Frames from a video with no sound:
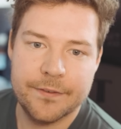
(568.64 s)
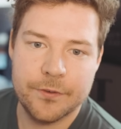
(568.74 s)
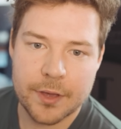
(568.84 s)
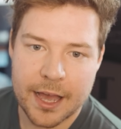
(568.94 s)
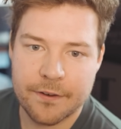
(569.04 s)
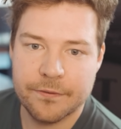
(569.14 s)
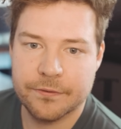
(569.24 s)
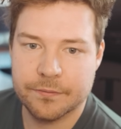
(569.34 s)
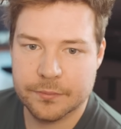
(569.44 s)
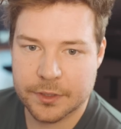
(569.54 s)
if you
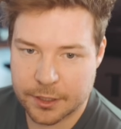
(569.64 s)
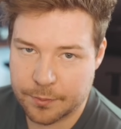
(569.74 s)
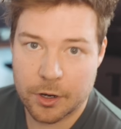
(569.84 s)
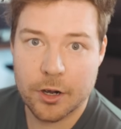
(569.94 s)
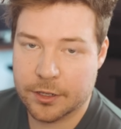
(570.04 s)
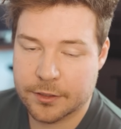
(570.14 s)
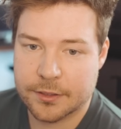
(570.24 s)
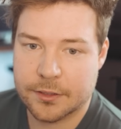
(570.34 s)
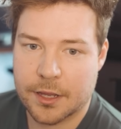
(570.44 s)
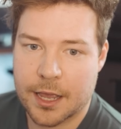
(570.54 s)
have
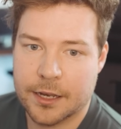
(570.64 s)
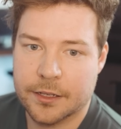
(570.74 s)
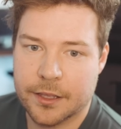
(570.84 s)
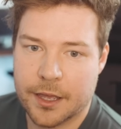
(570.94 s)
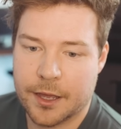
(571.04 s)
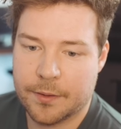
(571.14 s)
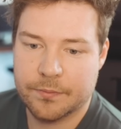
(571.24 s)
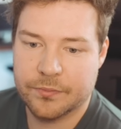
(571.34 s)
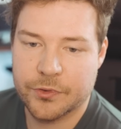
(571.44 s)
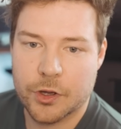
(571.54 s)
components and they're
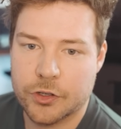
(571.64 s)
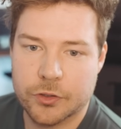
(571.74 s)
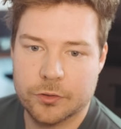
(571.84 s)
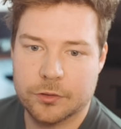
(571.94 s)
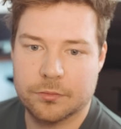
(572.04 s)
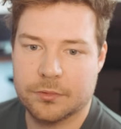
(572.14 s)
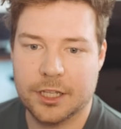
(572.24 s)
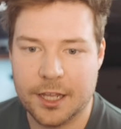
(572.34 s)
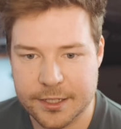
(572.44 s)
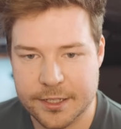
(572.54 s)
virtual
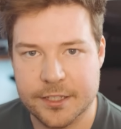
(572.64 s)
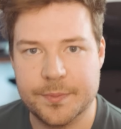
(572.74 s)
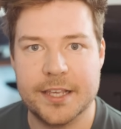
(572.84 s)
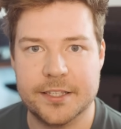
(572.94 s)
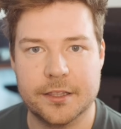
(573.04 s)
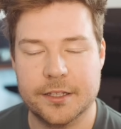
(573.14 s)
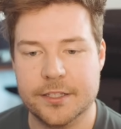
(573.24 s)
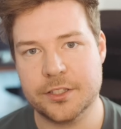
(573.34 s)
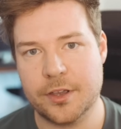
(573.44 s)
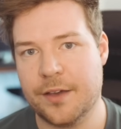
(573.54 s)
classes basically.
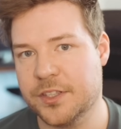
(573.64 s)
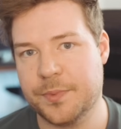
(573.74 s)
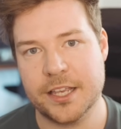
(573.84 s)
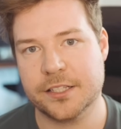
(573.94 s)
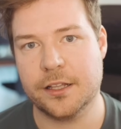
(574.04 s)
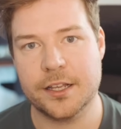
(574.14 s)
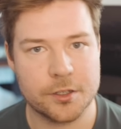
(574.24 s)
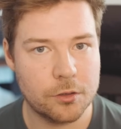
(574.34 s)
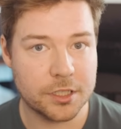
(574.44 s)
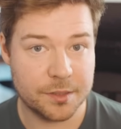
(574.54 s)
So you have this base class
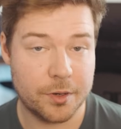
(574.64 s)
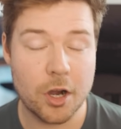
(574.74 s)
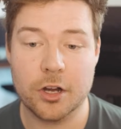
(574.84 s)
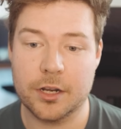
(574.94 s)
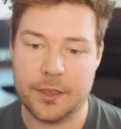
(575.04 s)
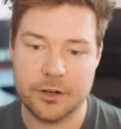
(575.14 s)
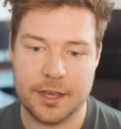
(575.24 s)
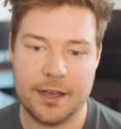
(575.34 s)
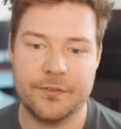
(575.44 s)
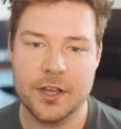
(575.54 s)
called component, and then you
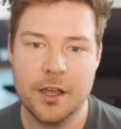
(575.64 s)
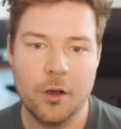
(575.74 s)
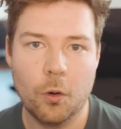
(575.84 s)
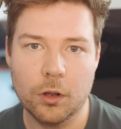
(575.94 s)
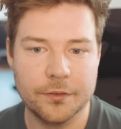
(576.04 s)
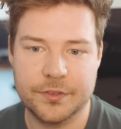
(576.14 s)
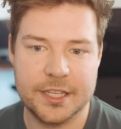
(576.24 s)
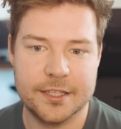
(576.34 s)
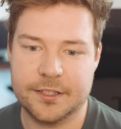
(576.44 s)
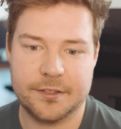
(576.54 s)
have all of
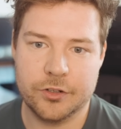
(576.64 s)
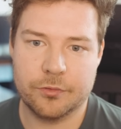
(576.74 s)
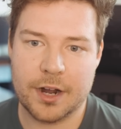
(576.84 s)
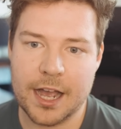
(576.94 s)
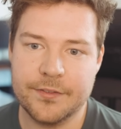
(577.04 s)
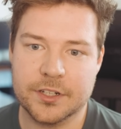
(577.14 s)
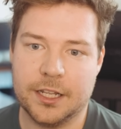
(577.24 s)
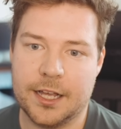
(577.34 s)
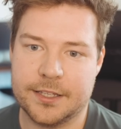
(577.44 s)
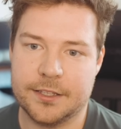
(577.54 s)
these derived
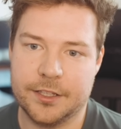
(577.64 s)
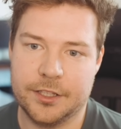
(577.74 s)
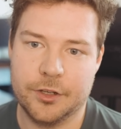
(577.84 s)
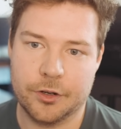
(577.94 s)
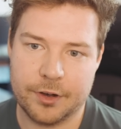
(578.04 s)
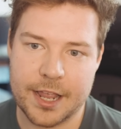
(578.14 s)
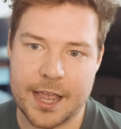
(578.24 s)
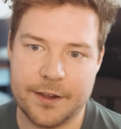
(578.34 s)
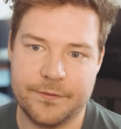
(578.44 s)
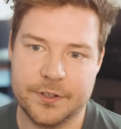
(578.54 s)
classes that you
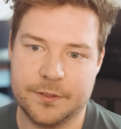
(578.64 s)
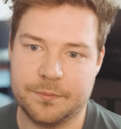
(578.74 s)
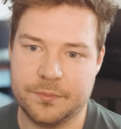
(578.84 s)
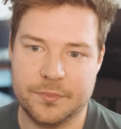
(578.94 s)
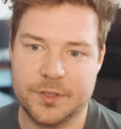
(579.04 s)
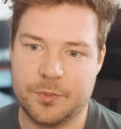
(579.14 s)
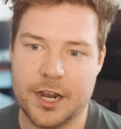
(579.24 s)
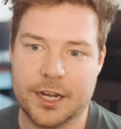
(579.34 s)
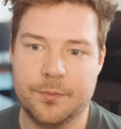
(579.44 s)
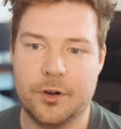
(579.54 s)
create for
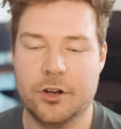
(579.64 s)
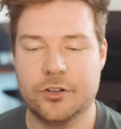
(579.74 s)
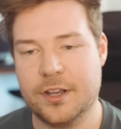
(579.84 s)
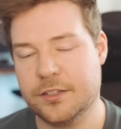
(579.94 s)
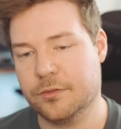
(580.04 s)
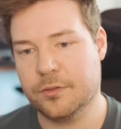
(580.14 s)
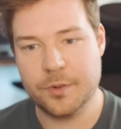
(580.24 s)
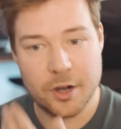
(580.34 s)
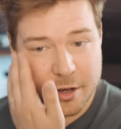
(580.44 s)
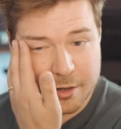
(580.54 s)
sprite component, transform
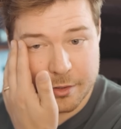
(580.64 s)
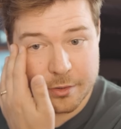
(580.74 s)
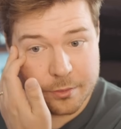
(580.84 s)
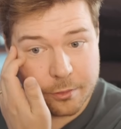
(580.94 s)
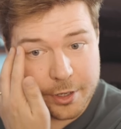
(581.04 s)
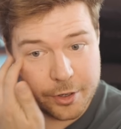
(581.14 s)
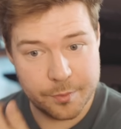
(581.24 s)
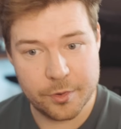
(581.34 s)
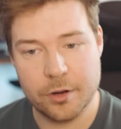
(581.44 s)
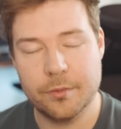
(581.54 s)
component, you know, audio
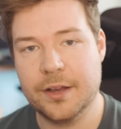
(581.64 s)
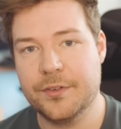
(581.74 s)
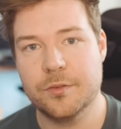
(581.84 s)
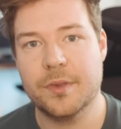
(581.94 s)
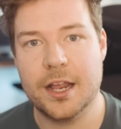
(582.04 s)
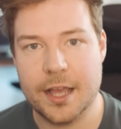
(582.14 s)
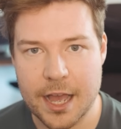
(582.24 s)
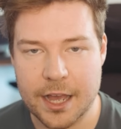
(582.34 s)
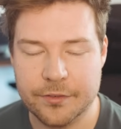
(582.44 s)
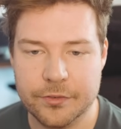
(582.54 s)
component, whatever you might
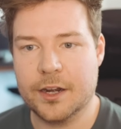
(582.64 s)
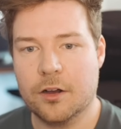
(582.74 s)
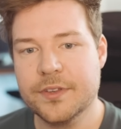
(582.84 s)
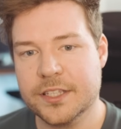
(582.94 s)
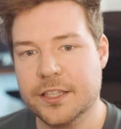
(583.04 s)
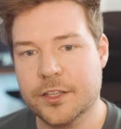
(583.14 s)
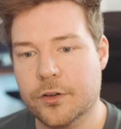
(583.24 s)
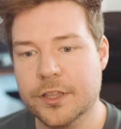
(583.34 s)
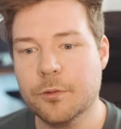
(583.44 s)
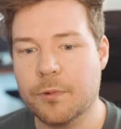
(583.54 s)
have. Then obviously the
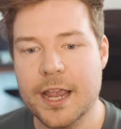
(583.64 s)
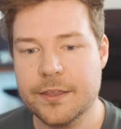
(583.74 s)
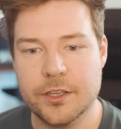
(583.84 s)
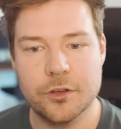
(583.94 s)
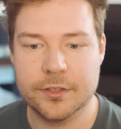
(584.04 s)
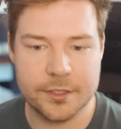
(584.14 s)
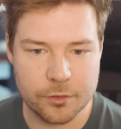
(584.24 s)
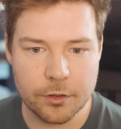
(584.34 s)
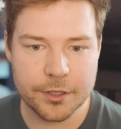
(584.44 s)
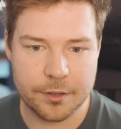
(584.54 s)
only way that you can
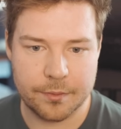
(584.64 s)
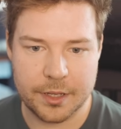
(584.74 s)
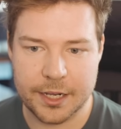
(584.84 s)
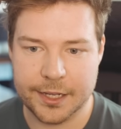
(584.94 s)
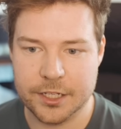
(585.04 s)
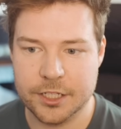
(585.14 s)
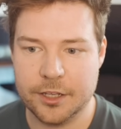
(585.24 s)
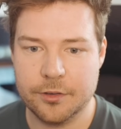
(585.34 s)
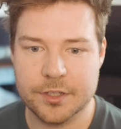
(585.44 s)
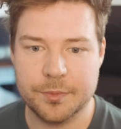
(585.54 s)
store them in a
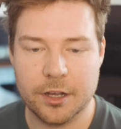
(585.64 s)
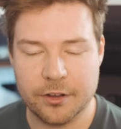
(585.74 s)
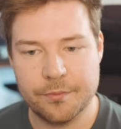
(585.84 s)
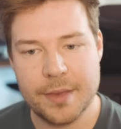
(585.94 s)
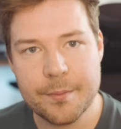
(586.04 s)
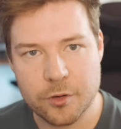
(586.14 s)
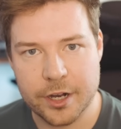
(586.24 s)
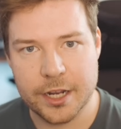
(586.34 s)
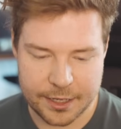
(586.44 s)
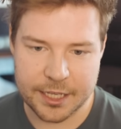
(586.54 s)
contiguous block of
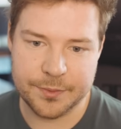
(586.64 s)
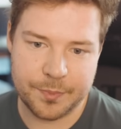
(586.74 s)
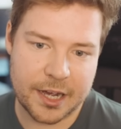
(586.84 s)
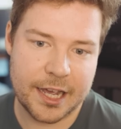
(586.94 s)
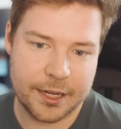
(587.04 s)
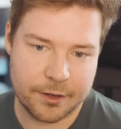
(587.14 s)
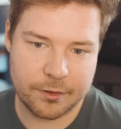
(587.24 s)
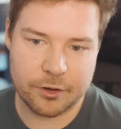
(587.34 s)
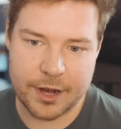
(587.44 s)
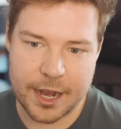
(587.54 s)
memory is by
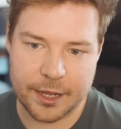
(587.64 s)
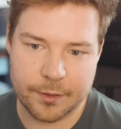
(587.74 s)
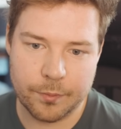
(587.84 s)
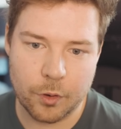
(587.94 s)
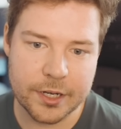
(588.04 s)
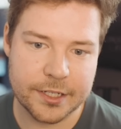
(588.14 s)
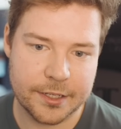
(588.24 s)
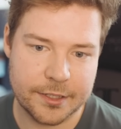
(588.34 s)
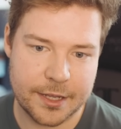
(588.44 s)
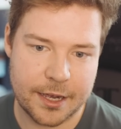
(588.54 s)
creating
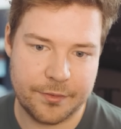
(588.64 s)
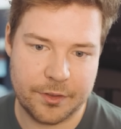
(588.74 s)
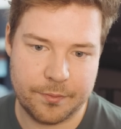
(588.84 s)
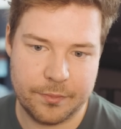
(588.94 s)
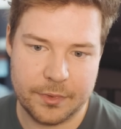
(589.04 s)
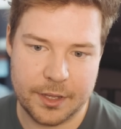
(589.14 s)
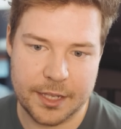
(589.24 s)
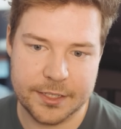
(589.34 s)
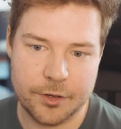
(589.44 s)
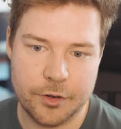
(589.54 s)
pointers out of them.
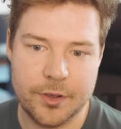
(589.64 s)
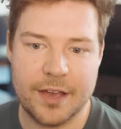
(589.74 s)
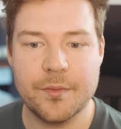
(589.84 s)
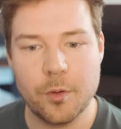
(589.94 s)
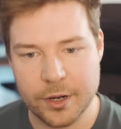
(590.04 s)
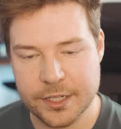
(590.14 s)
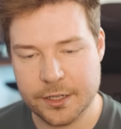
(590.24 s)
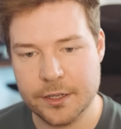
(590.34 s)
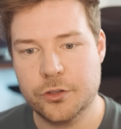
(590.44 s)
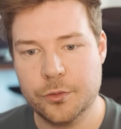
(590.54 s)
And so you have a
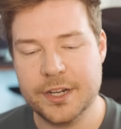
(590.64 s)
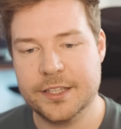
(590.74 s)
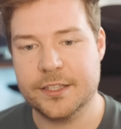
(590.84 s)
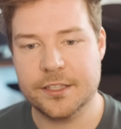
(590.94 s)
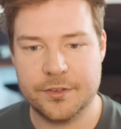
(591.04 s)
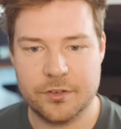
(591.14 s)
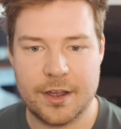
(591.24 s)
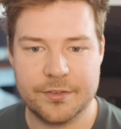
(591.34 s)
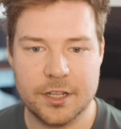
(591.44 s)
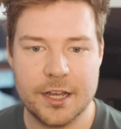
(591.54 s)
pointer to an instance of a
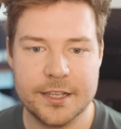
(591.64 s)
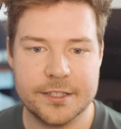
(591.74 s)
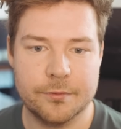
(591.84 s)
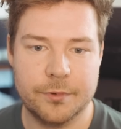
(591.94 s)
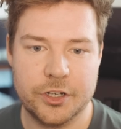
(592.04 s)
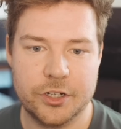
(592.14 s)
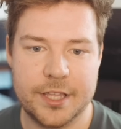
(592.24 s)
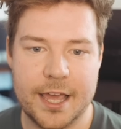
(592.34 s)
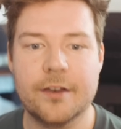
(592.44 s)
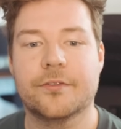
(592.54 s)
derived class, which
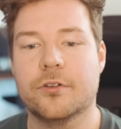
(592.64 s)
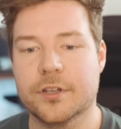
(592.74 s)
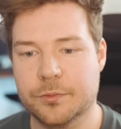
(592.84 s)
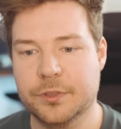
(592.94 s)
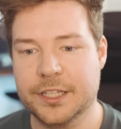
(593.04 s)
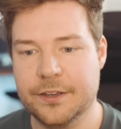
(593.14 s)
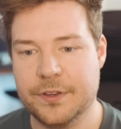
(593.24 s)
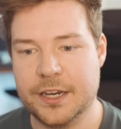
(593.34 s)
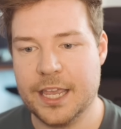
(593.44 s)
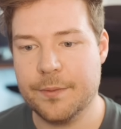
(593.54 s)
then of course will live
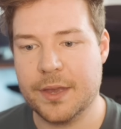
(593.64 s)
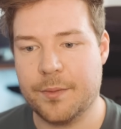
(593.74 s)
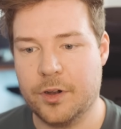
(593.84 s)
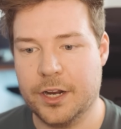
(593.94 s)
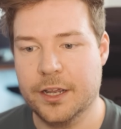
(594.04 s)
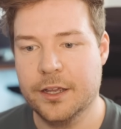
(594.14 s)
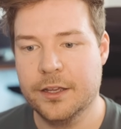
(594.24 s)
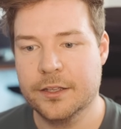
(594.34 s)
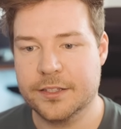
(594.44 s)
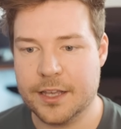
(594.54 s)
in heap memory
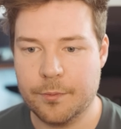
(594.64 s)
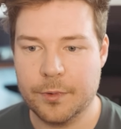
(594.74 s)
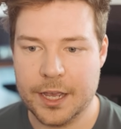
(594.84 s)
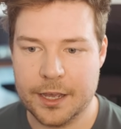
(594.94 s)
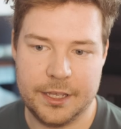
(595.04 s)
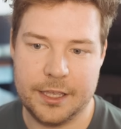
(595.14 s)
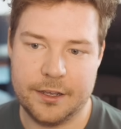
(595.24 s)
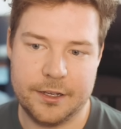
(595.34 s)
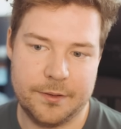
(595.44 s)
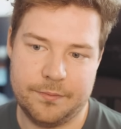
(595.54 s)
somewhere in
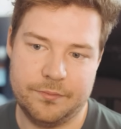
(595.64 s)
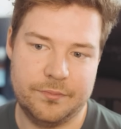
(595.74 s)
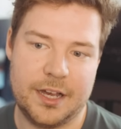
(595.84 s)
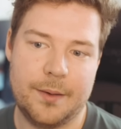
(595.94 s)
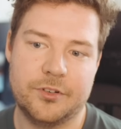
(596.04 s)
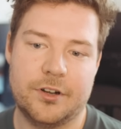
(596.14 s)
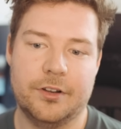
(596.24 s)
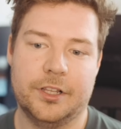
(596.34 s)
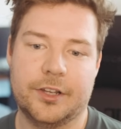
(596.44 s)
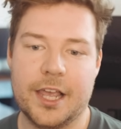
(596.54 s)
a arbitrary
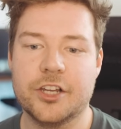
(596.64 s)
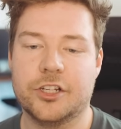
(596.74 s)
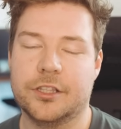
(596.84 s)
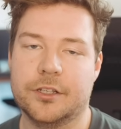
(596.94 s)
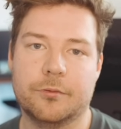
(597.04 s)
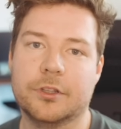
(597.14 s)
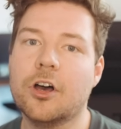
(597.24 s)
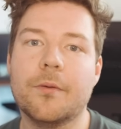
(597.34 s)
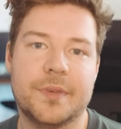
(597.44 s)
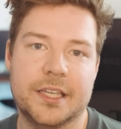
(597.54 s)
location that will
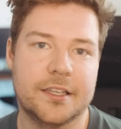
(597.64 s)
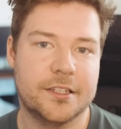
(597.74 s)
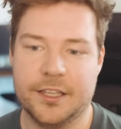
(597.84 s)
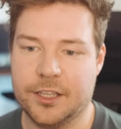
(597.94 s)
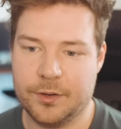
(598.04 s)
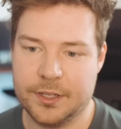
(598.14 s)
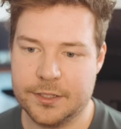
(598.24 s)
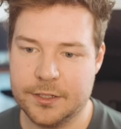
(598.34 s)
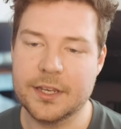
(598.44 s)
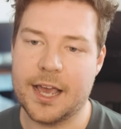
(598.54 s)
not be
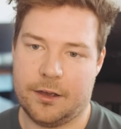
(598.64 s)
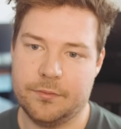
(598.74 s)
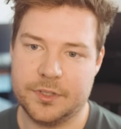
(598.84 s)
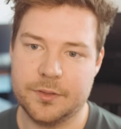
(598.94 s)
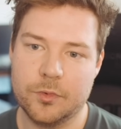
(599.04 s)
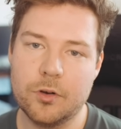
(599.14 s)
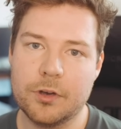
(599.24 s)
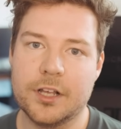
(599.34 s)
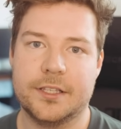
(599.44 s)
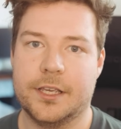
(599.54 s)
contiguous. Now, some more
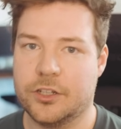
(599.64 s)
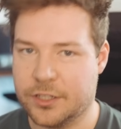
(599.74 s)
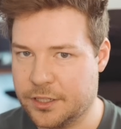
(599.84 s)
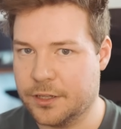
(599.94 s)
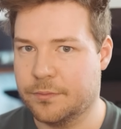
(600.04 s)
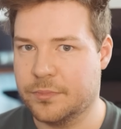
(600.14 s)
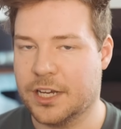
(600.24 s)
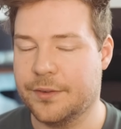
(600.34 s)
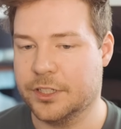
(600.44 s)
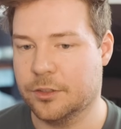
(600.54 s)
words here just to
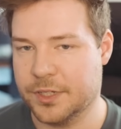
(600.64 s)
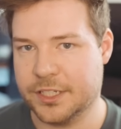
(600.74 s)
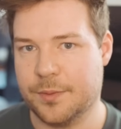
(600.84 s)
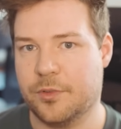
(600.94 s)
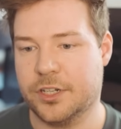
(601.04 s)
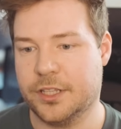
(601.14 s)
dive a little bit deeper into